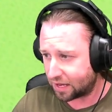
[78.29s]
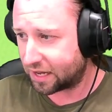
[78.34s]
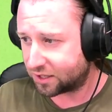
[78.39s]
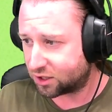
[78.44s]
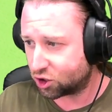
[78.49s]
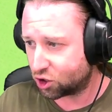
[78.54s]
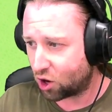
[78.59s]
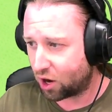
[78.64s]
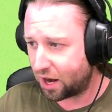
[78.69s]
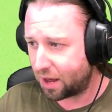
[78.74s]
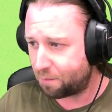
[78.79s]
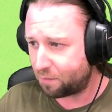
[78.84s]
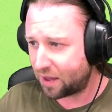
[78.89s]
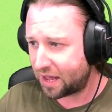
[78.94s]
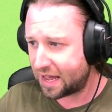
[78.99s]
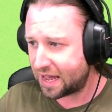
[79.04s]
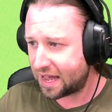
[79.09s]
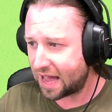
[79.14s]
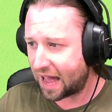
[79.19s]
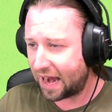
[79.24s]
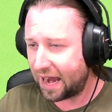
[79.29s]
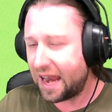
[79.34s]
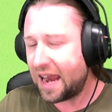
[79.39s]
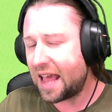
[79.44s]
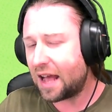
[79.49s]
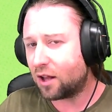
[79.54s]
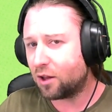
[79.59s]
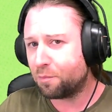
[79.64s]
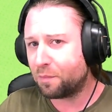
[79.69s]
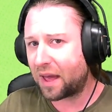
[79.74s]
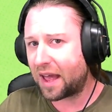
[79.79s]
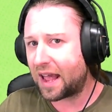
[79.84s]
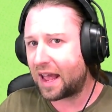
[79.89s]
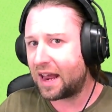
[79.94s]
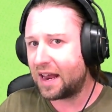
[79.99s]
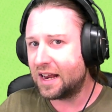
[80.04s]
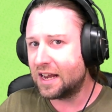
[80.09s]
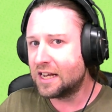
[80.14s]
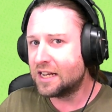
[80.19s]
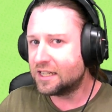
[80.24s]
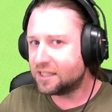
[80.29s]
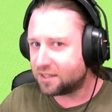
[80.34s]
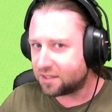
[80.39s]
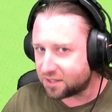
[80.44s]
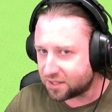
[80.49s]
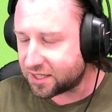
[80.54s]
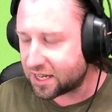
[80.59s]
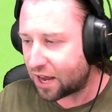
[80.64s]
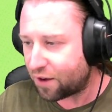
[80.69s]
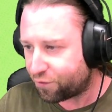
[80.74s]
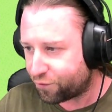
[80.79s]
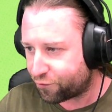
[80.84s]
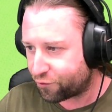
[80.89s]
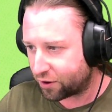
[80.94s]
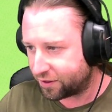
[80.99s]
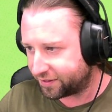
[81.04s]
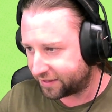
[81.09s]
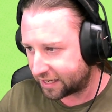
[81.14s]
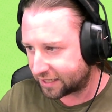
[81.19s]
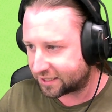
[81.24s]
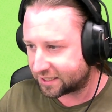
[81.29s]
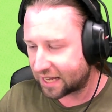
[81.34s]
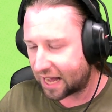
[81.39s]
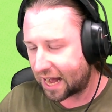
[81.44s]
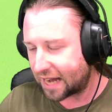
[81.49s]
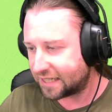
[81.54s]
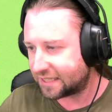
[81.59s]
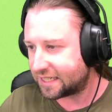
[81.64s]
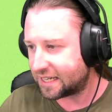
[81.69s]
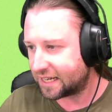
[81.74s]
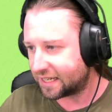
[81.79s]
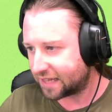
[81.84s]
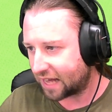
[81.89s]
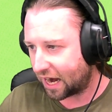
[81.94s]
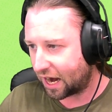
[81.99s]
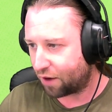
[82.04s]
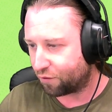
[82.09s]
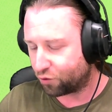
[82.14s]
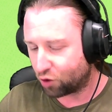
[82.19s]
It's going to be a little bit different, this idea that I've